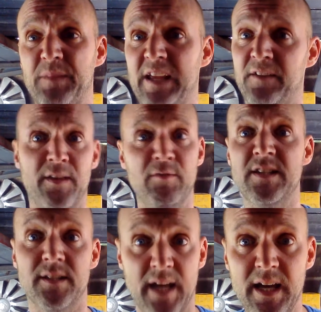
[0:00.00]
if there is
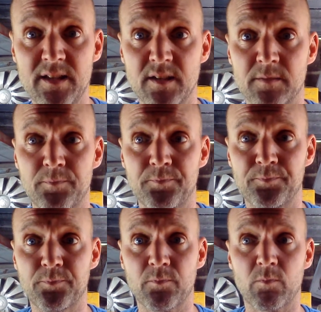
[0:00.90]
a debt
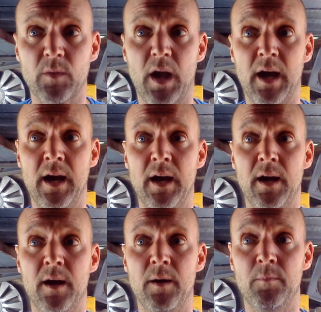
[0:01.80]

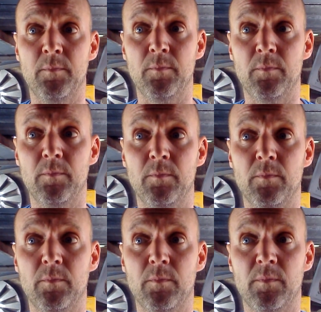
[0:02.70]

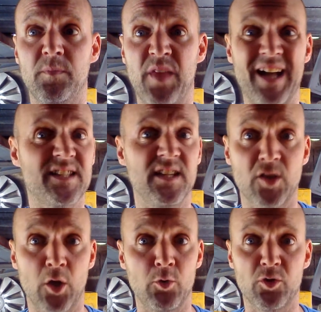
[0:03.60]
that is
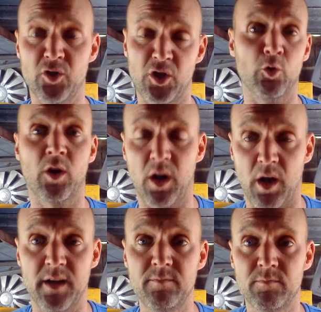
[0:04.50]
owed to your
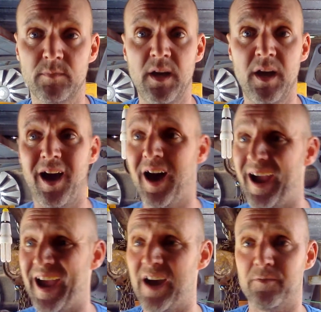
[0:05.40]
client, I
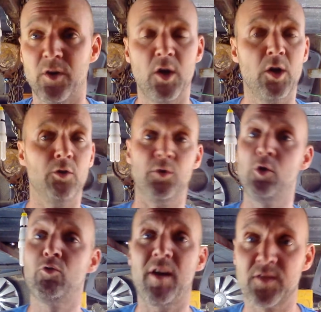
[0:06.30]
have no
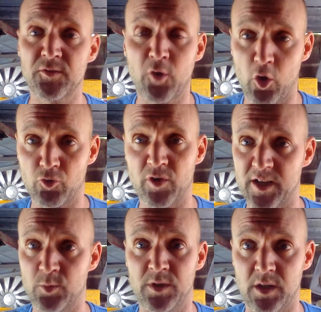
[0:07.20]
grounds of
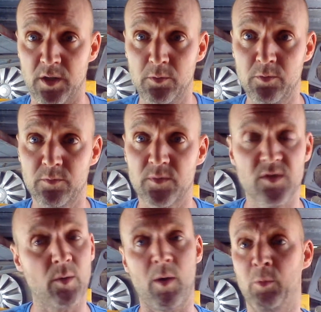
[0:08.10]
contract with you,
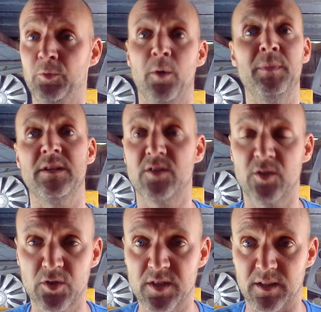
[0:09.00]
so I will not be
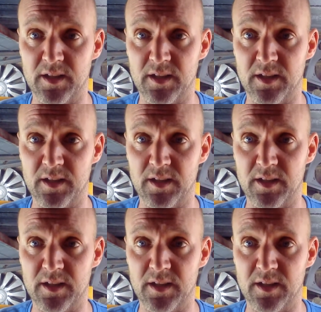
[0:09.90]
discussing